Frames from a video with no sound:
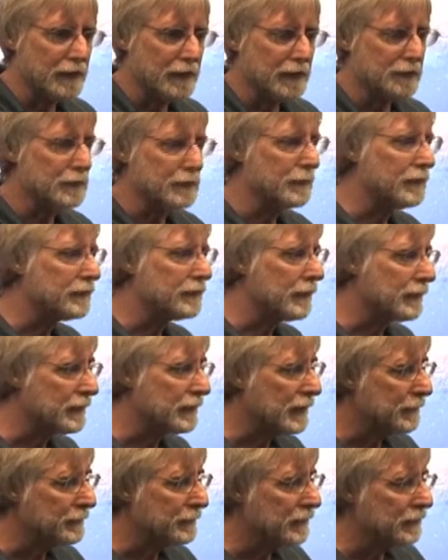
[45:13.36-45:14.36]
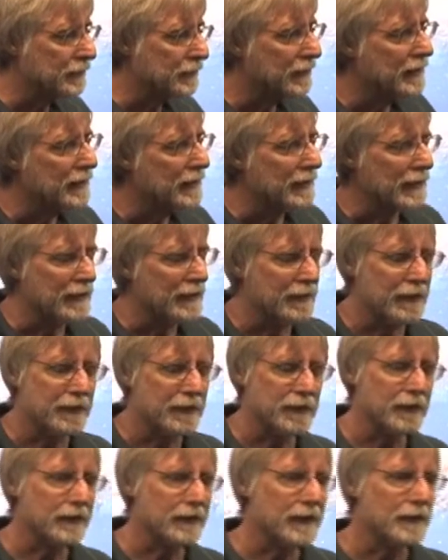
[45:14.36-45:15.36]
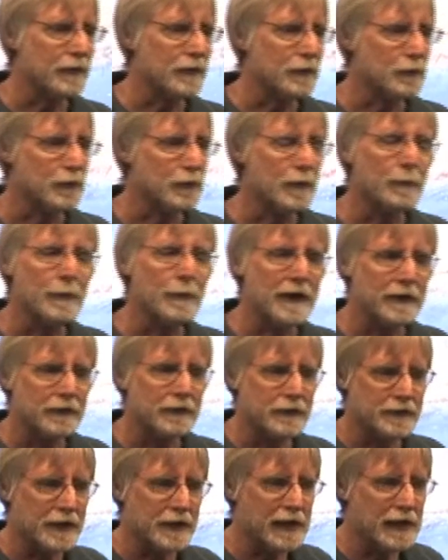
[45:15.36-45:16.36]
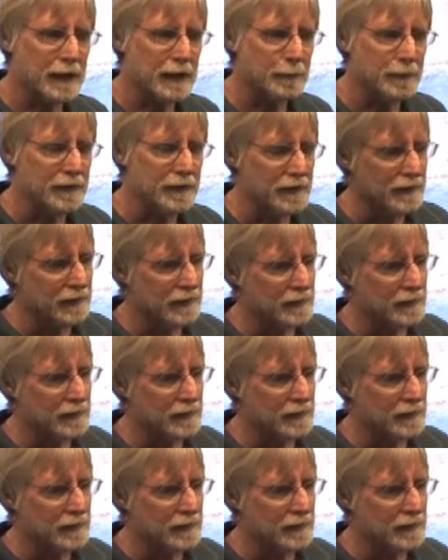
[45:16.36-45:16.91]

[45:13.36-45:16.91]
and some of these other companies, and they think they can do a better job